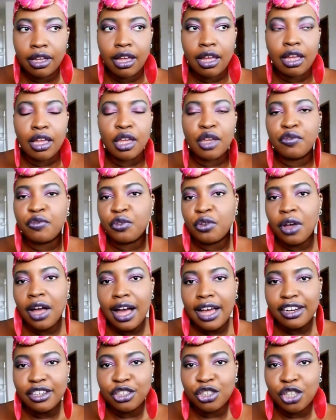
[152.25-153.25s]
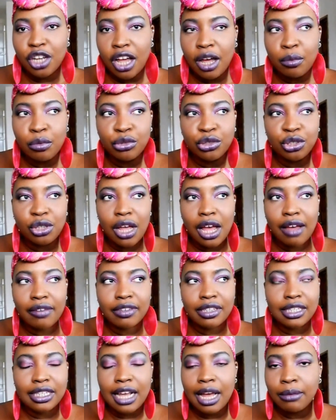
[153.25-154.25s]
If you had a job, would you have the
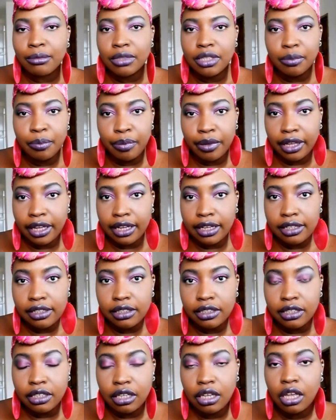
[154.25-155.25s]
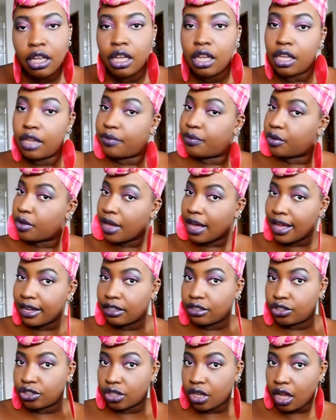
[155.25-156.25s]
time to paint? If you had
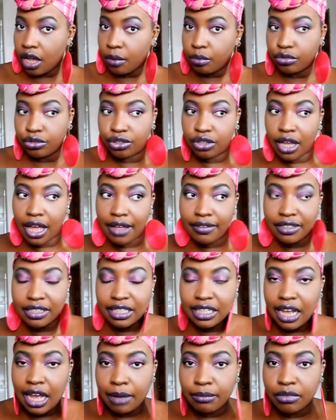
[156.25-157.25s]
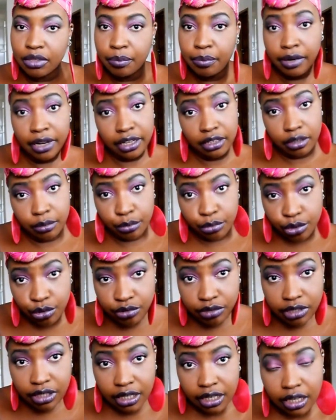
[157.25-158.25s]
a job, would you have the time to play your
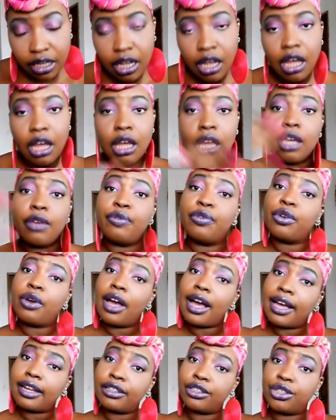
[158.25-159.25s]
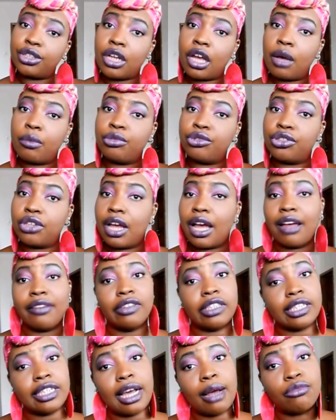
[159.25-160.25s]
music? If you had a job, would you have the
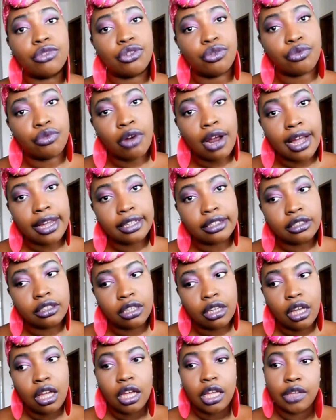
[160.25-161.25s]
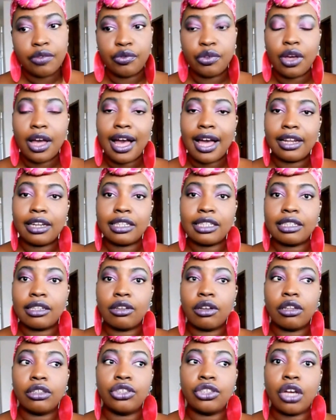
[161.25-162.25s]
time to write? If you had
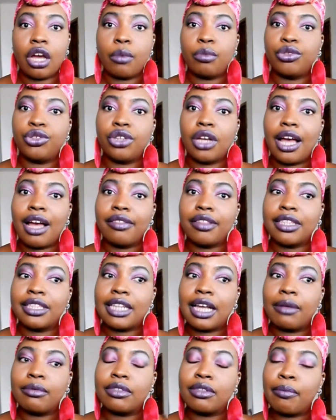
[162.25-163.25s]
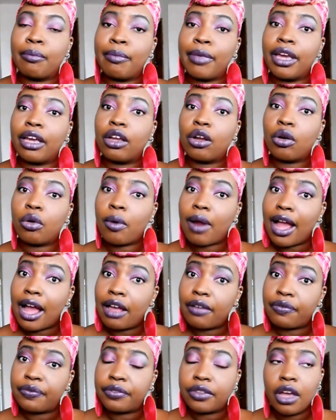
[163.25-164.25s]
a job, would you have the time to make
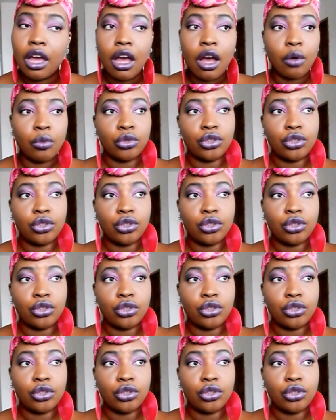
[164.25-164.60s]
craft?